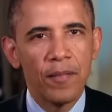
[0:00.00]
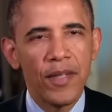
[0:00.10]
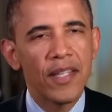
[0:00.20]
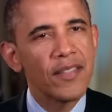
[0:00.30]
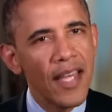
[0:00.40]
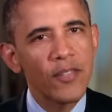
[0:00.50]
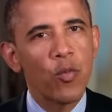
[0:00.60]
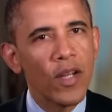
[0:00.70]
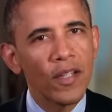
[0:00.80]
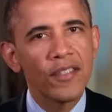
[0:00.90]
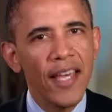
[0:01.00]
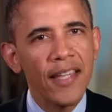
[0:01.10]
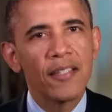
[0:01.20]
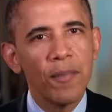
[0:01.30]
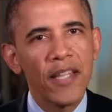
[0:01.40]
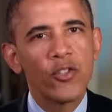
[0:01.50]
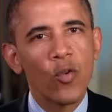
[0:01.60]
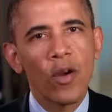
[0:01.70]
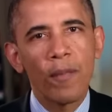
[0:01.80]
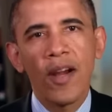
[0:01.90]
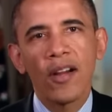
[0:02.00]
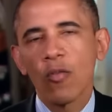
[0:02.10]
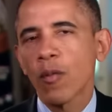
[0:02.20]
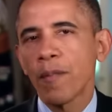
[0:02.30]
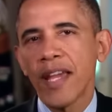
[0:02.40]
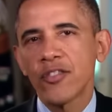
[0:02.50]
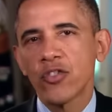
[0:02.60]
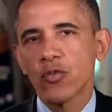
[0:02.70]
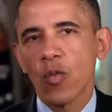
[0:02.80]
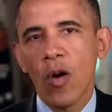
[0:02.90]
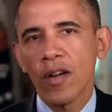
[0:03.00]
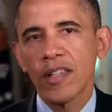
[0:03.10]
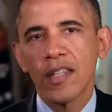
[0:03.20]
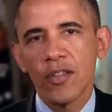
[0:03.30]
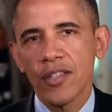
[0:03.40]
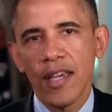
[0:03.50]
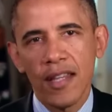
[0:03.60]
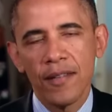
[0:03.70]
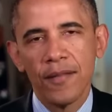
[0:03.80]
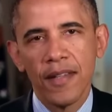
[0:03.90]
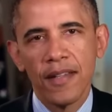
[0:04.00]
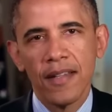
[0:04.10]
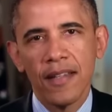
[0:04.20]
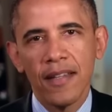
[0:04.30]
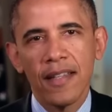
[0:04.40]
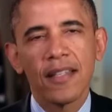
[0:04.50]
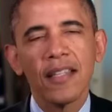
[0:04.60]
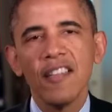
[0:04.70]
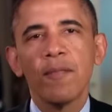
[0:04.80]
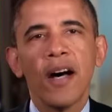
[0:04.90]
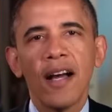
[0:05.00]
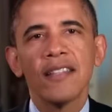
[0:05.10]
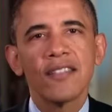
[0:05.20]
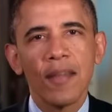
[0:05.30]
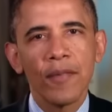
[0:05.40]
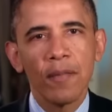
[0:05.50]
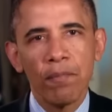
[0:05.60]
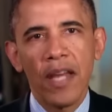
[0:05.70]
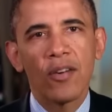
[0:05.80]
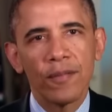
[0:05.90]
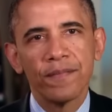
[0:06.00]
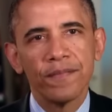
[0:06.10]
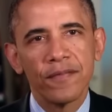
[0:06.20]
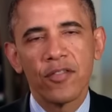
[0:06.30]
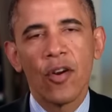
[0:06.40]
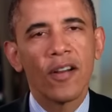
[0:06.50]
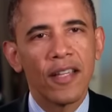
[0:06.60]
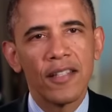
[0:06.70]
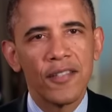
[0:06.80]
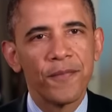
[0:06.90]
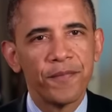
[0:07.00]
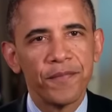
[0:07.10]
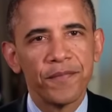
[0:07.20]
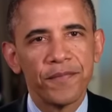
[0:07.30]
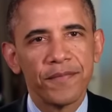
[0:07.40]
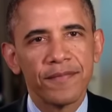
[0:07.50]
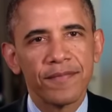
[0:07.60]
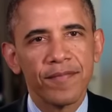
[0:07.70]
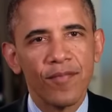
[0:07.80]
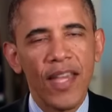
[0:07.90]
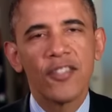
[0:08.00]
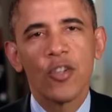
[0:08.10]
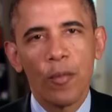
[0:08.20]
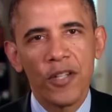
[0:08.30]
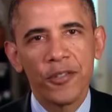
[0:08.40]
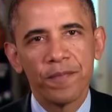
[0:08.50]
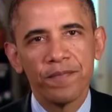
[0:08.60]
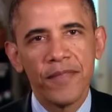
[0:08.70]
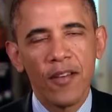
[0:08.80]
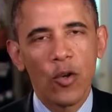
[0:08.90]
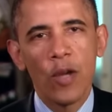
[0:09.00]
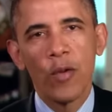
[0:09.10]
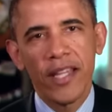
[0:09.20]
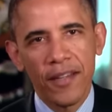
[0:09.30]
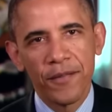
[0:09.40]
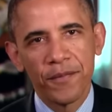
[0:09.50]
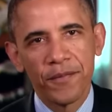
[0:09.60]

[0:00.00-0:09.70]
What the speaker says: Because that's what it'll take to make sure America remains strong in the years ahead and to leave behind something better for our kids. Thanks so much. Have a great weekend.